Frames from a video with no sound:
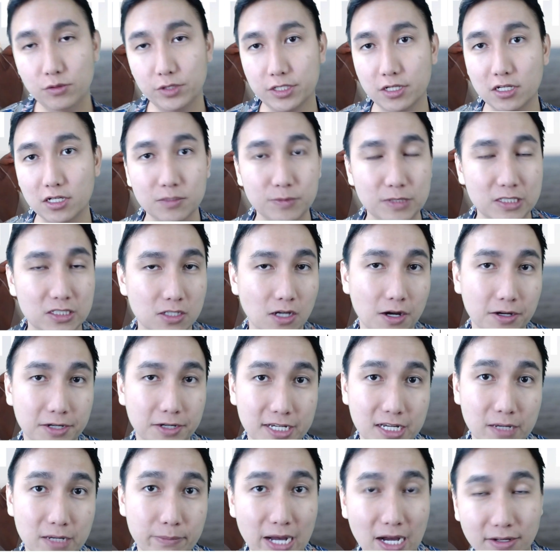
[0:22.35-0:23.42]
going to be
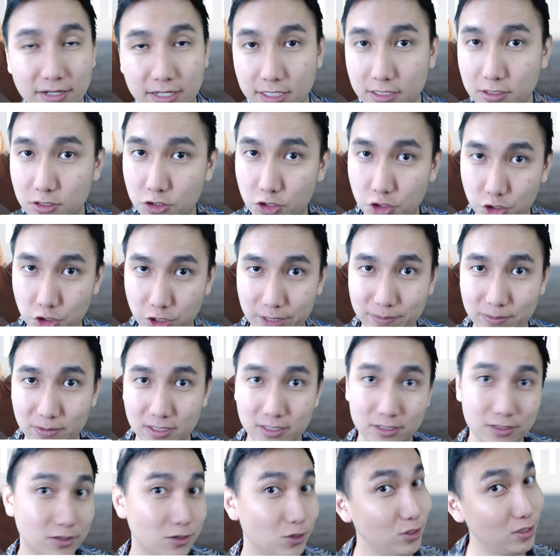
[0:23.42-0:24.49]
talking about a trip
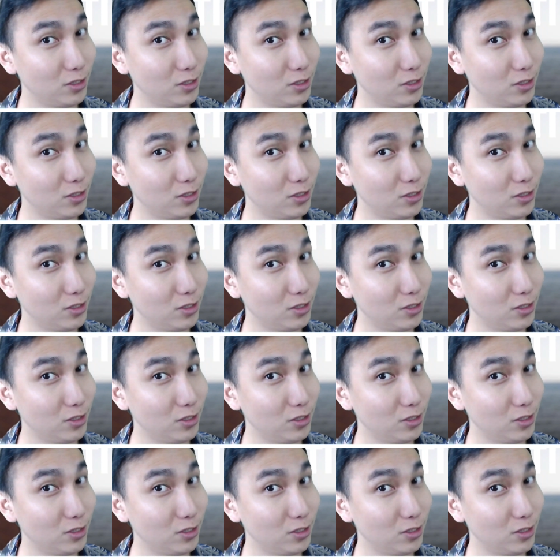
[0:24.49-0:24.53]
to the